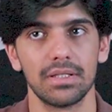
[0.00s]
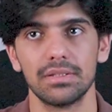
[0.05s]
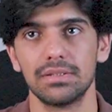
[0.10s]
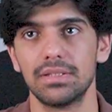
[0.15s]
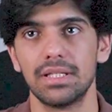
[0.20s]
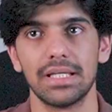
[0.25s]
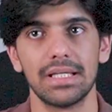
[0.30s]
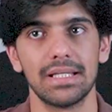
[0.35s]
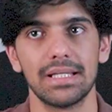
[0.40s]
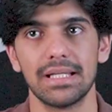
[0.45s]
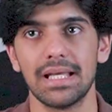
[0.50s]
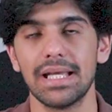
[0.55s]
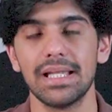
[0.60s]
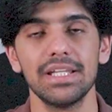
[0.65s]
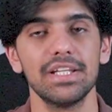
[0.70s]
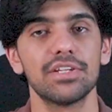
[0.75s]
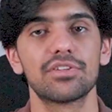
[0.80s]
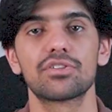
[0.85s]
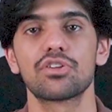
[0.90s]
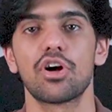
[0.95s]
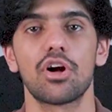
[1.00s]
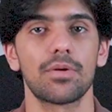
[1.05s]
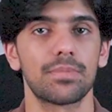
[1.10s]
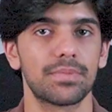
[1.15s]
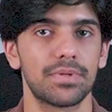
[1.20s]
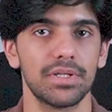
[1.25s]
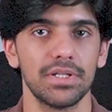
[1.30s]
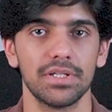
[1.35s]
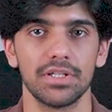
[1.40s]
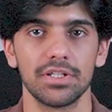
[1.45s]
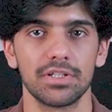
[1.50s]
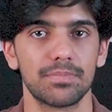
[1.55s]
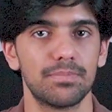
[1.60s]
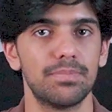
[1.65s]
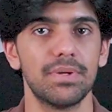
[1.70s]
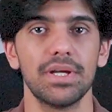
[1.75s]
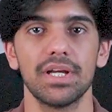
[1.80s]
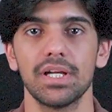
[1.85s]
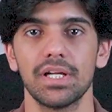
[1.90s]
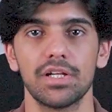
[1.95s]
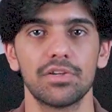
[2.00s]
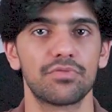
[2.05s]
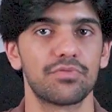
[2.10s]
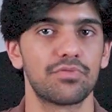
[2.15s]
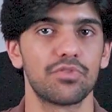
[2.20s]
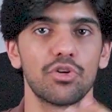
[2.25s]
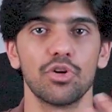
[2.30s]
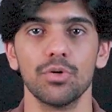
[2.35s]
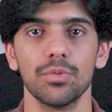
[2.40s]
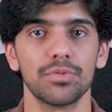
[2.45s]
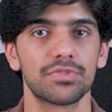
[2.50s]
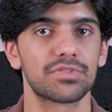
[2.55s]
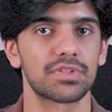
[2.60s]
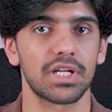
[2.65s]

than any top tier big Forbes